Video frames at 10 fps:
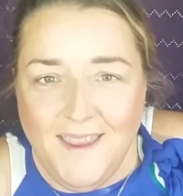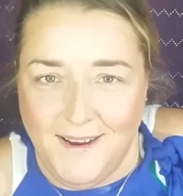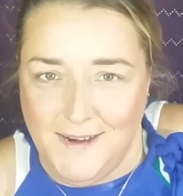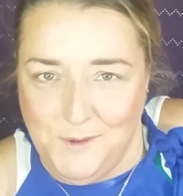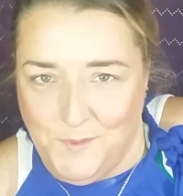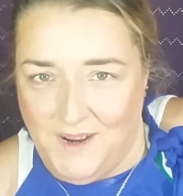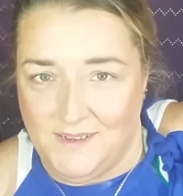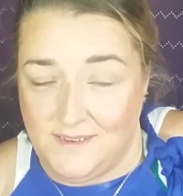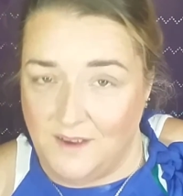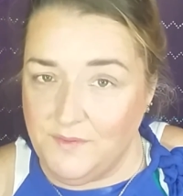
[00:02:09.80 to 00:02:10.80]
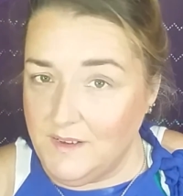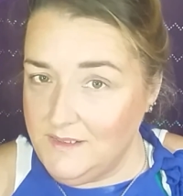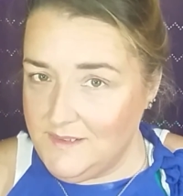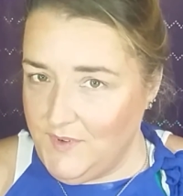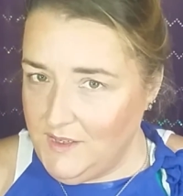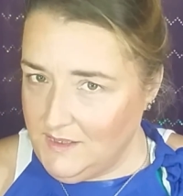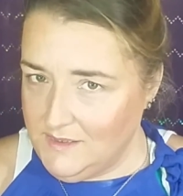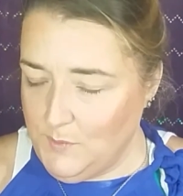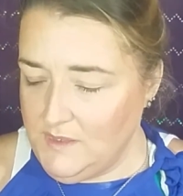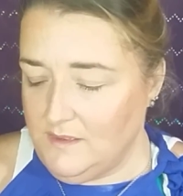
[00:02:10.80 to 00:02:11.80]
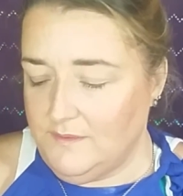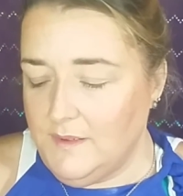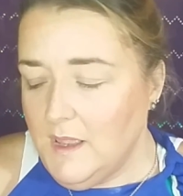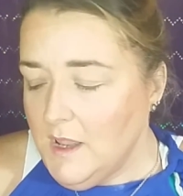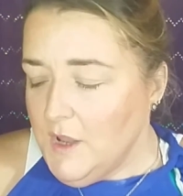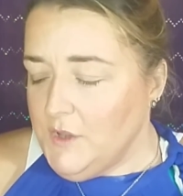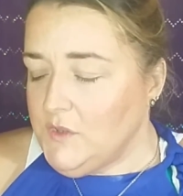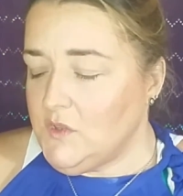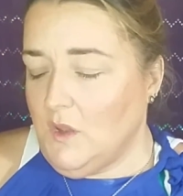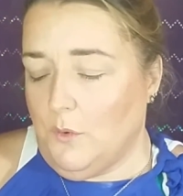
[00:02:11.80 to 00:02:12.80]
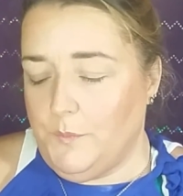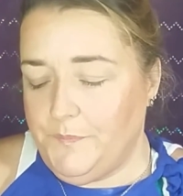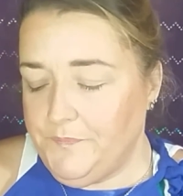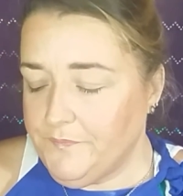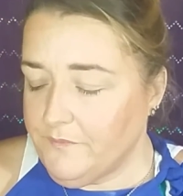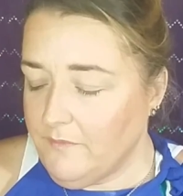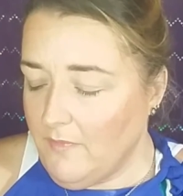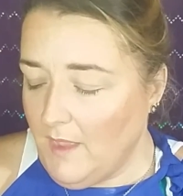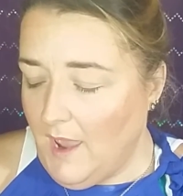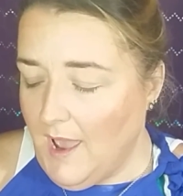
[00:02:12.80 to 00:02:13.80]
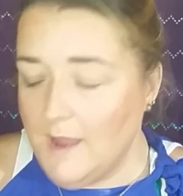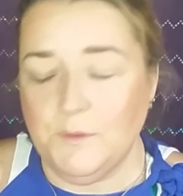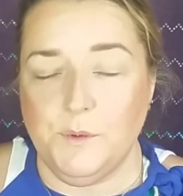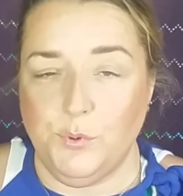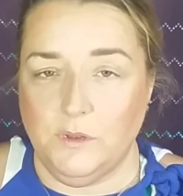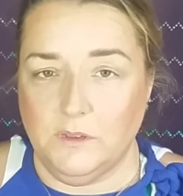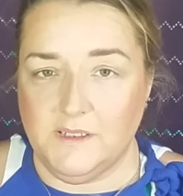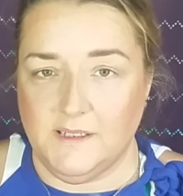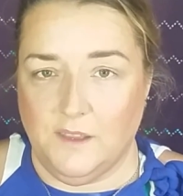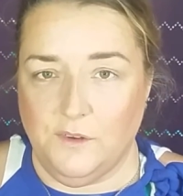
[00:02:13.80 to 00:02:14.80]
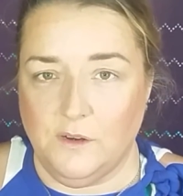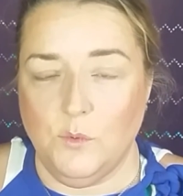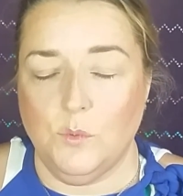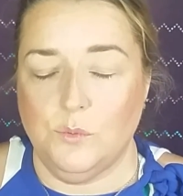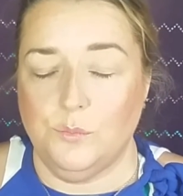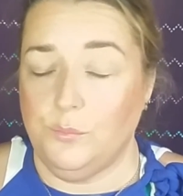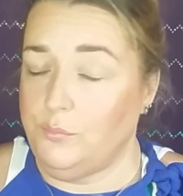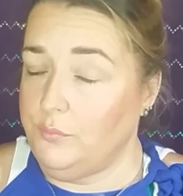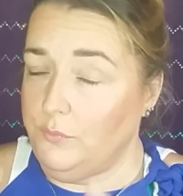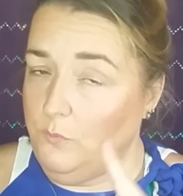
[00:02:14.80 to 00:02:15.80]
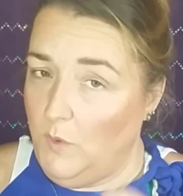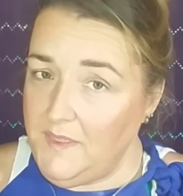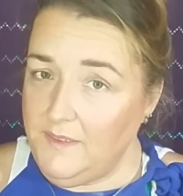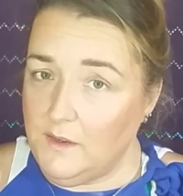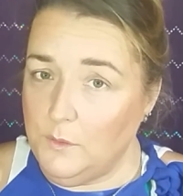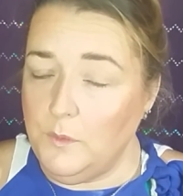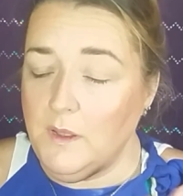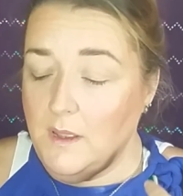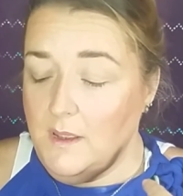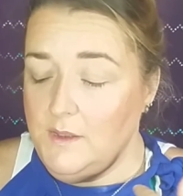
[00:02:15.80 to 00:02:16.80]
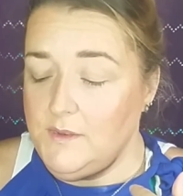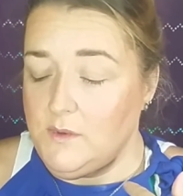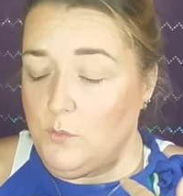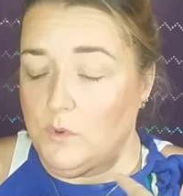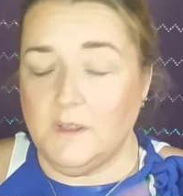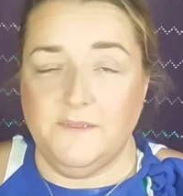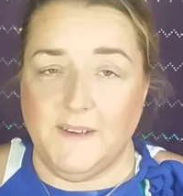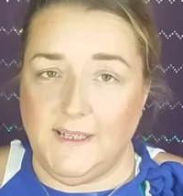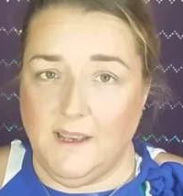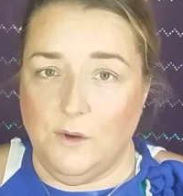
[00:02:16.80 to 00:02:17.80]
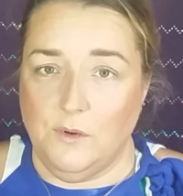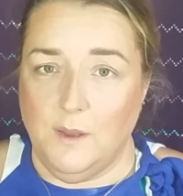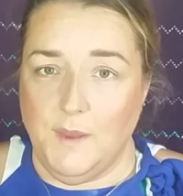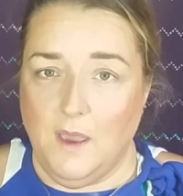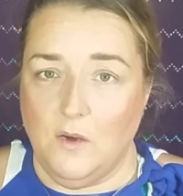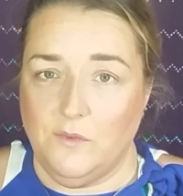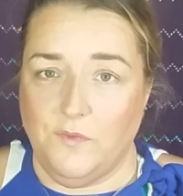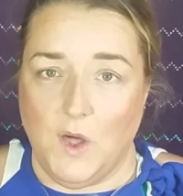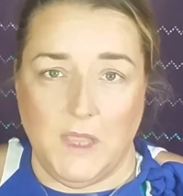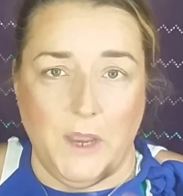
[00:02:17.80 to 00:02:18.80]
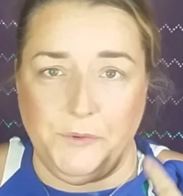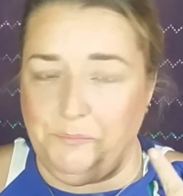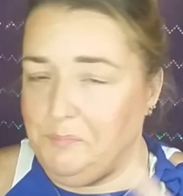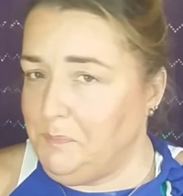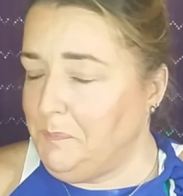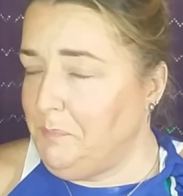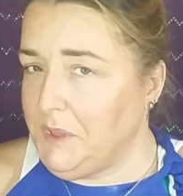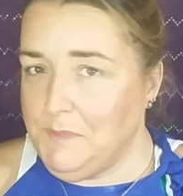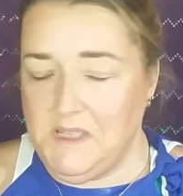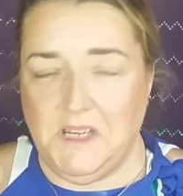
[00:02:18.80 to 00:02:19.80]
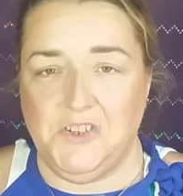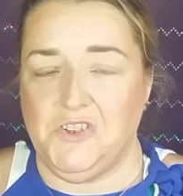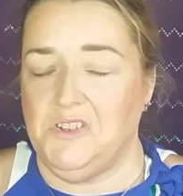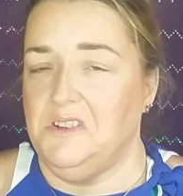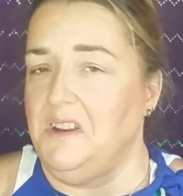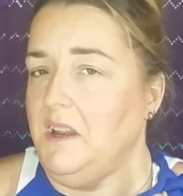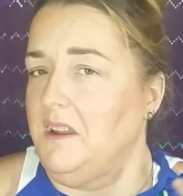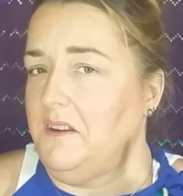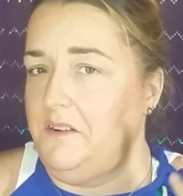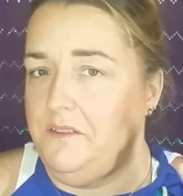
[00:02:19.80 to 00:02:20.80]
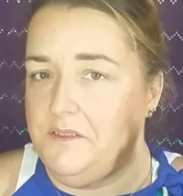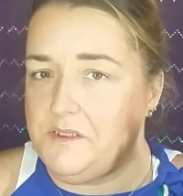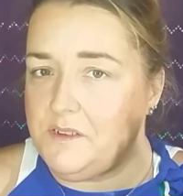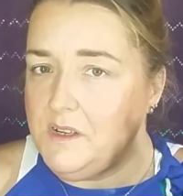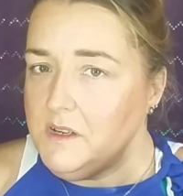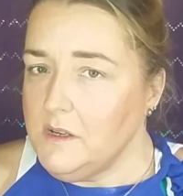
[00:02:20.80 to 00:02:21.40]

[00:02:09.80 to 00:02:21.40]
Anyway, saffron is very expensive. So I'm going to put a look together with you. So we're going to find out about fallout and pigmentation and